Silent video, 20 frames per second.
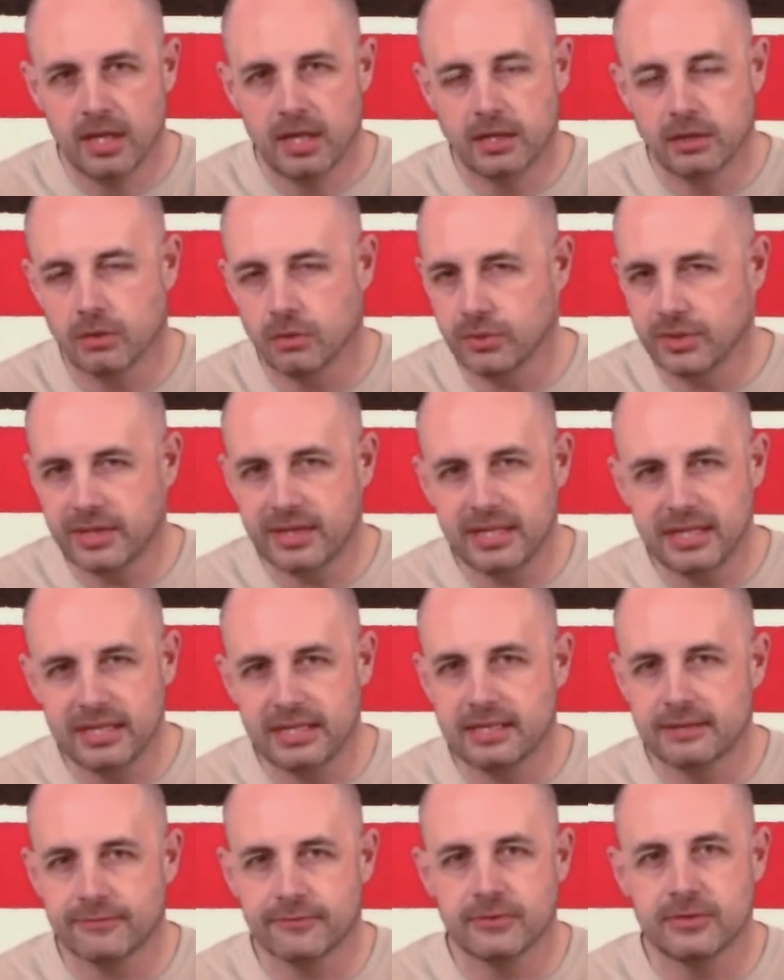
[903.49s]
and the only
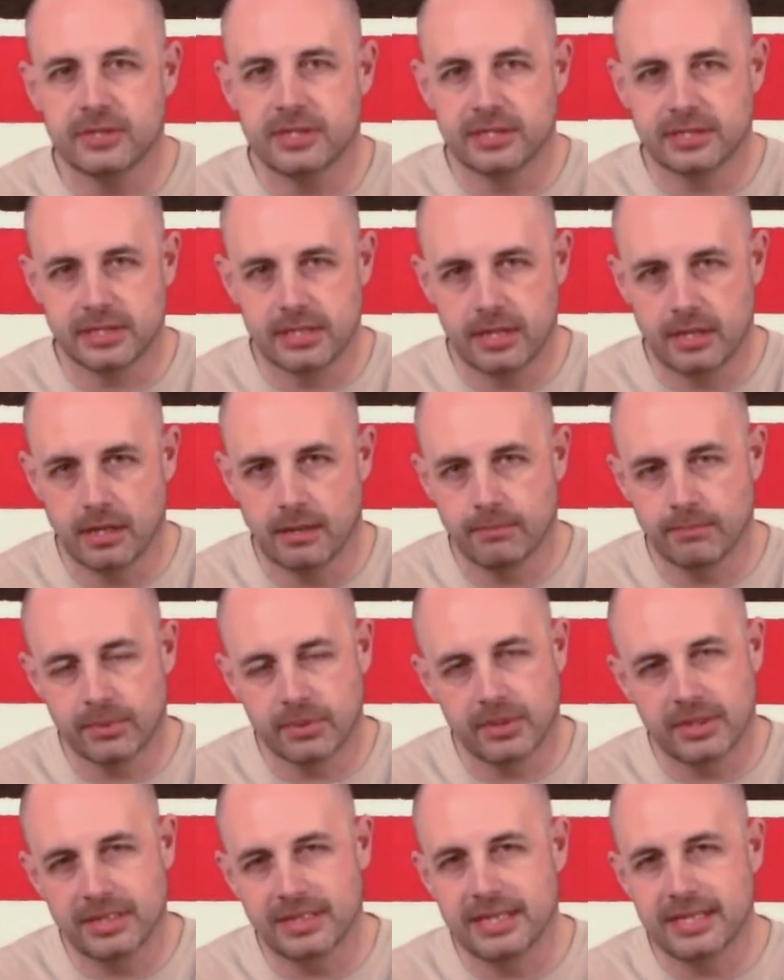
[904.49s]
thing different is the
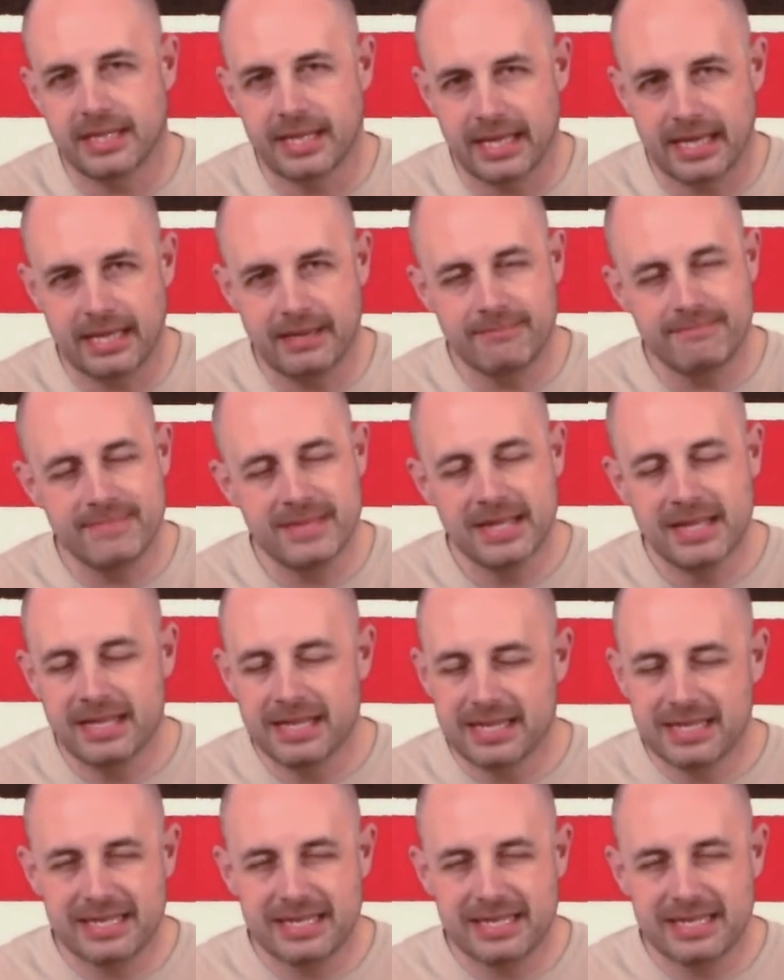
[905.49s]
number and the name,